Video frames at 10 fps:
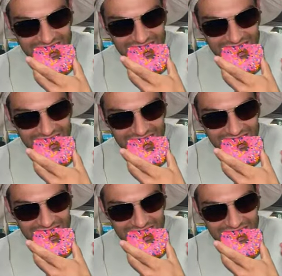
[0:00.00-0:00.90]

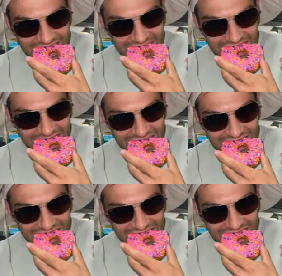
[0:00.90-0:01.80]

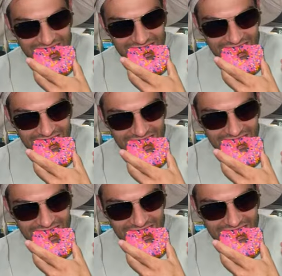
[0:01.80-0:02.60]
Nobody speaks.